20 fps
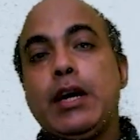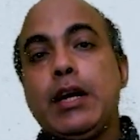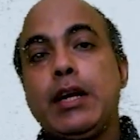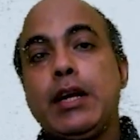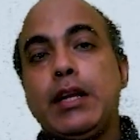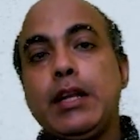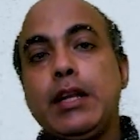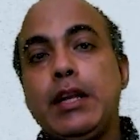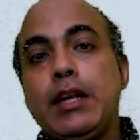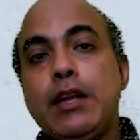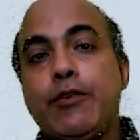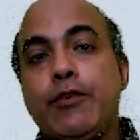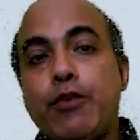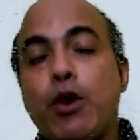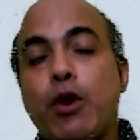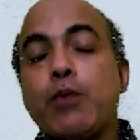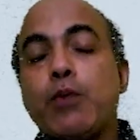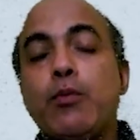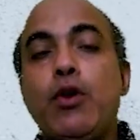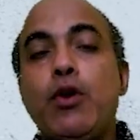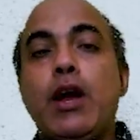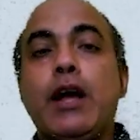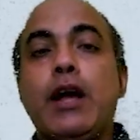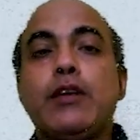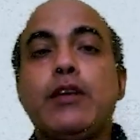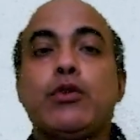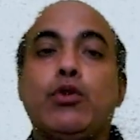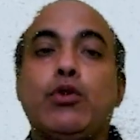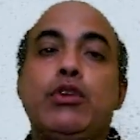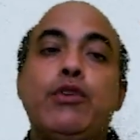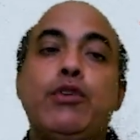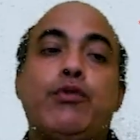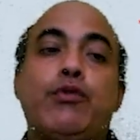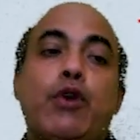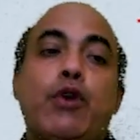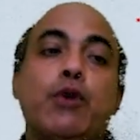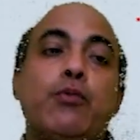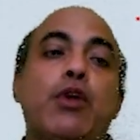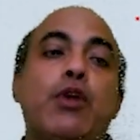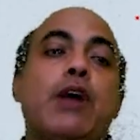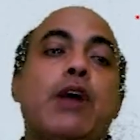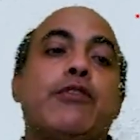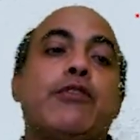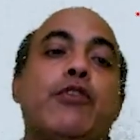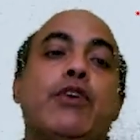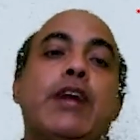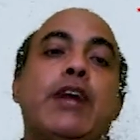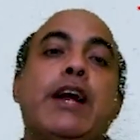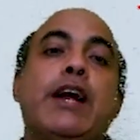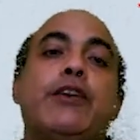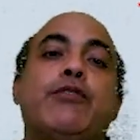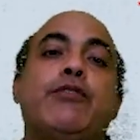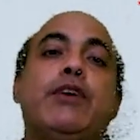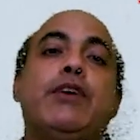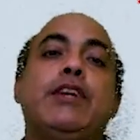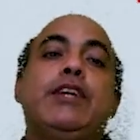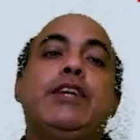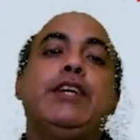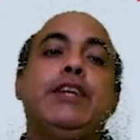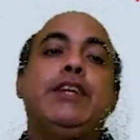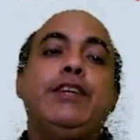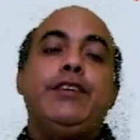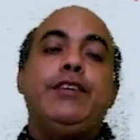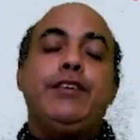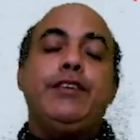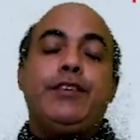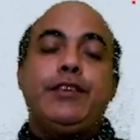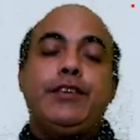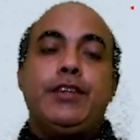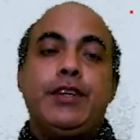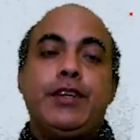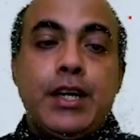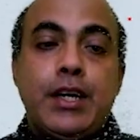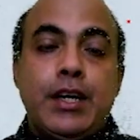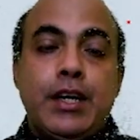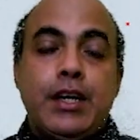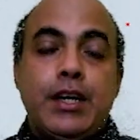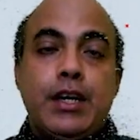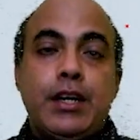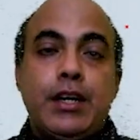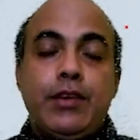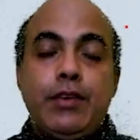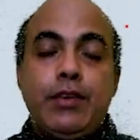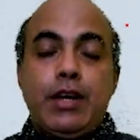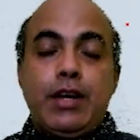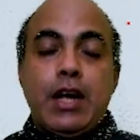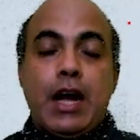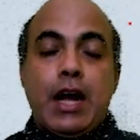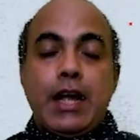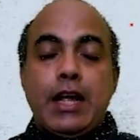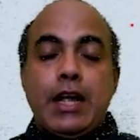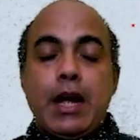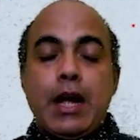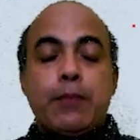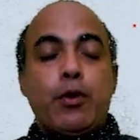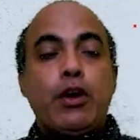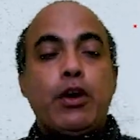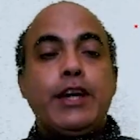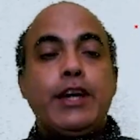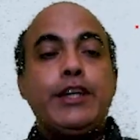the formula for that one is, I have already